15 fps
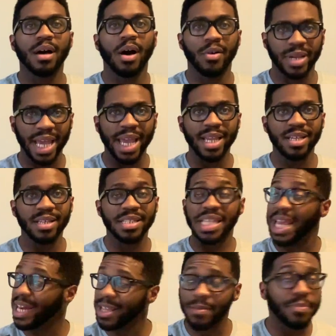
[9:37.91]
Okay?
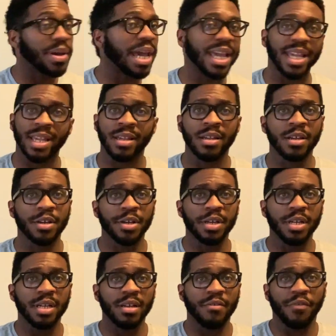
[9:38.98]
They didn't pay
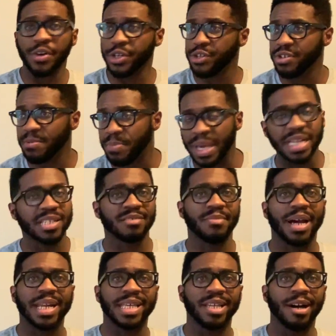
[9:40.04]
for you to pick
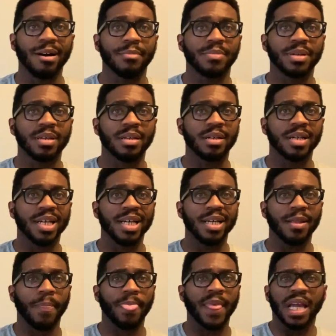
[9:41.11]
somebody up.
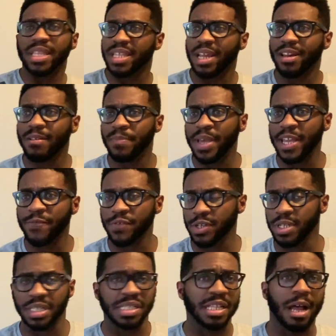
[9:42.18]
They didn't pay for
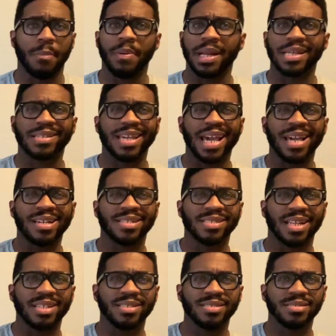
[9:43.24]
you to stop at a gas
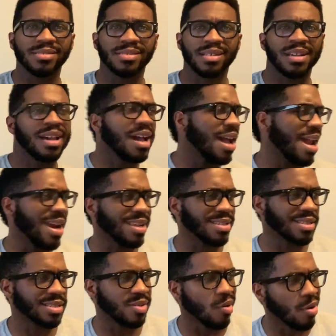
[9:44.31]
station, at a
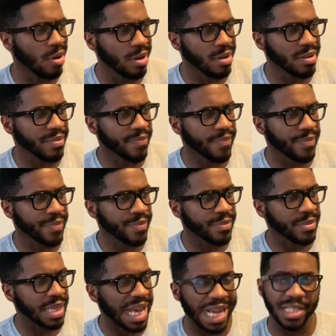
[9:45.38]
store,
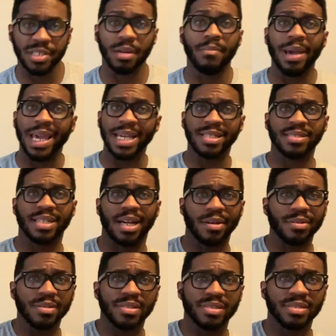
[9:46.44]
at your man's
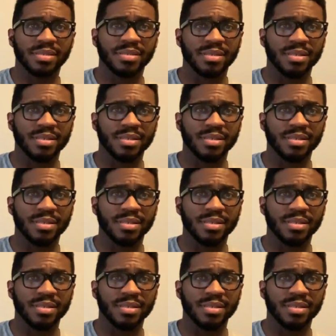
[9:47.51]
house,